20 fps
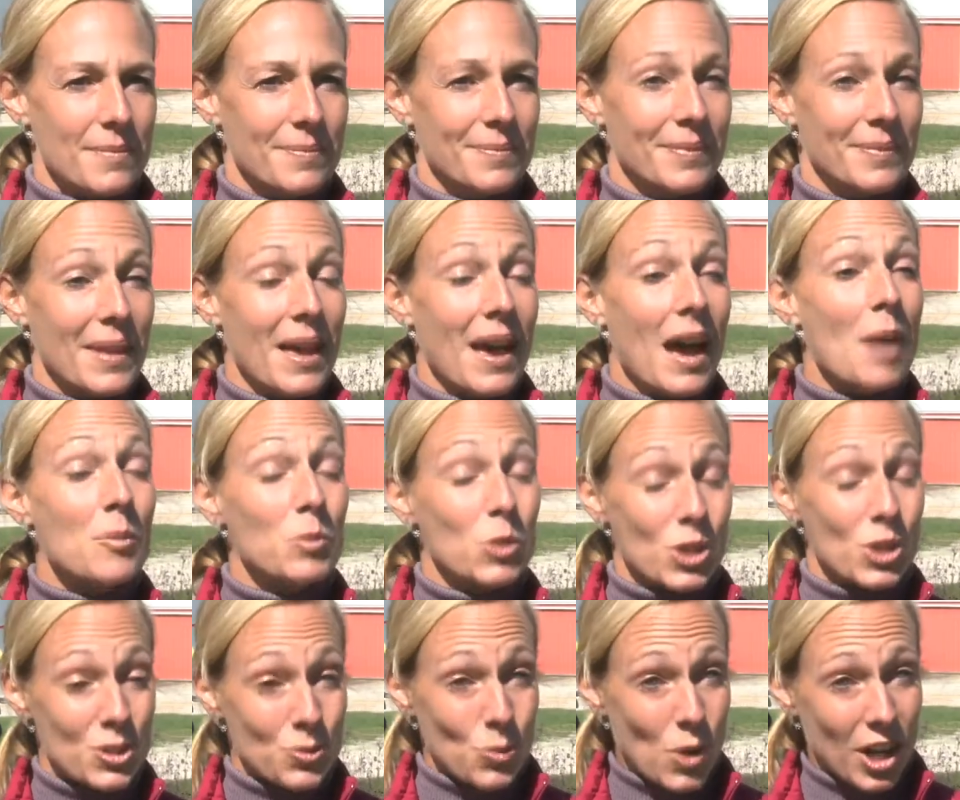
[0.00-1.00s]
I'm
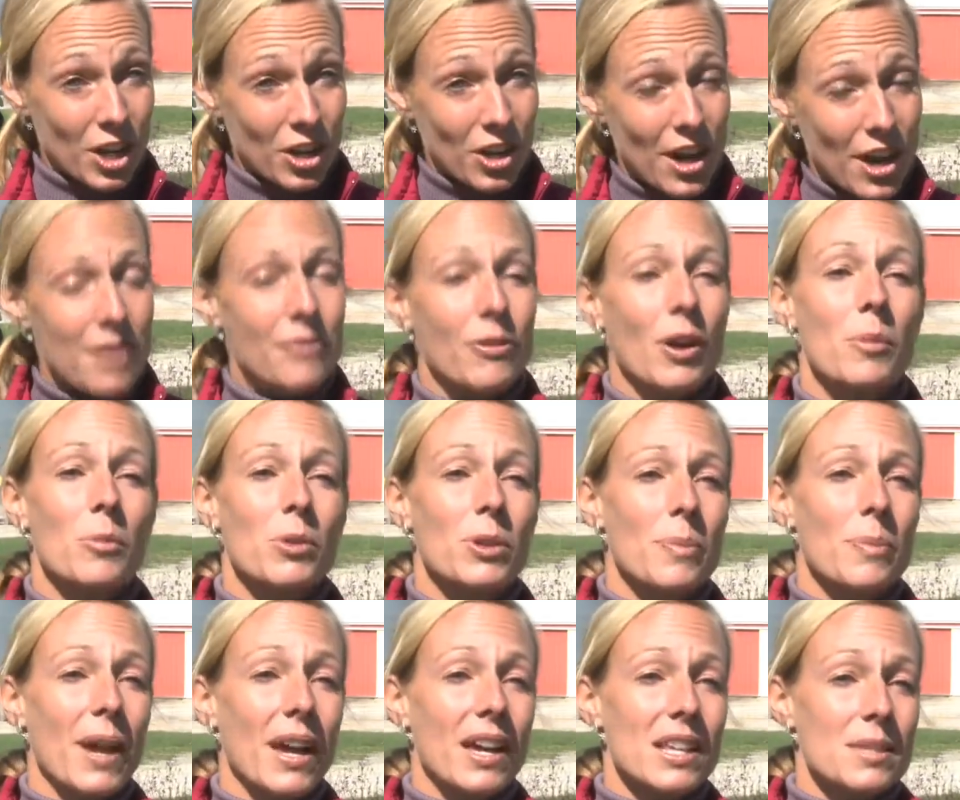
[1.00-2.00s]
Kris Walker. I farm with
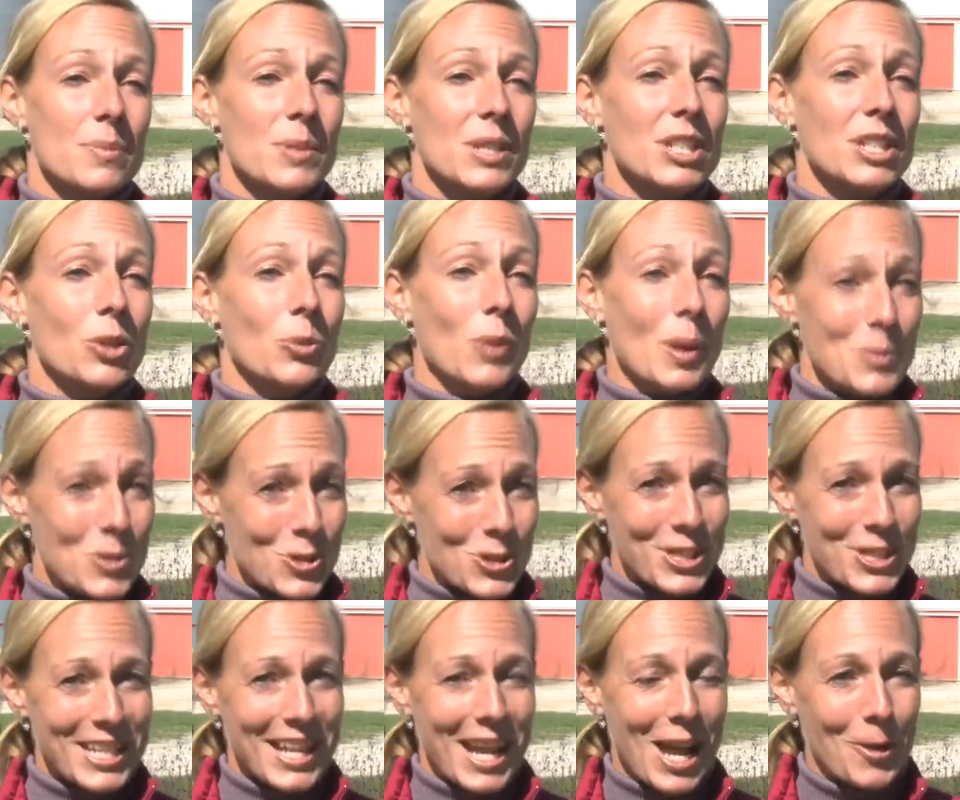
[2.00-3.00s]
my husband near Webster
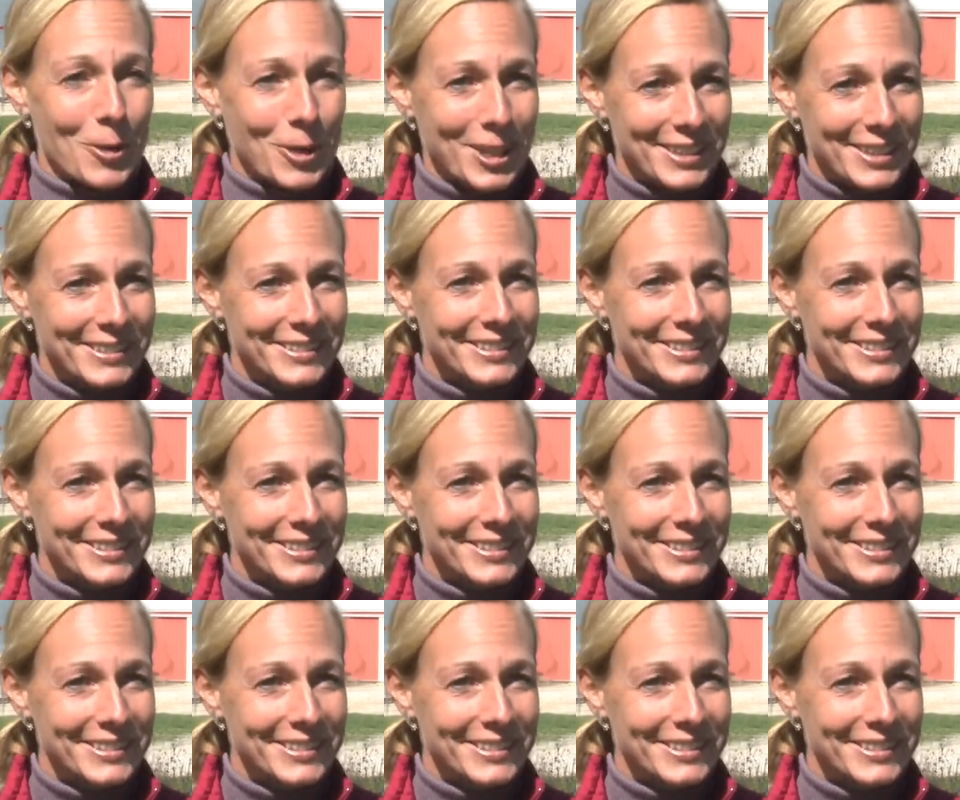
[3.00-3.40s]
City, Iowa.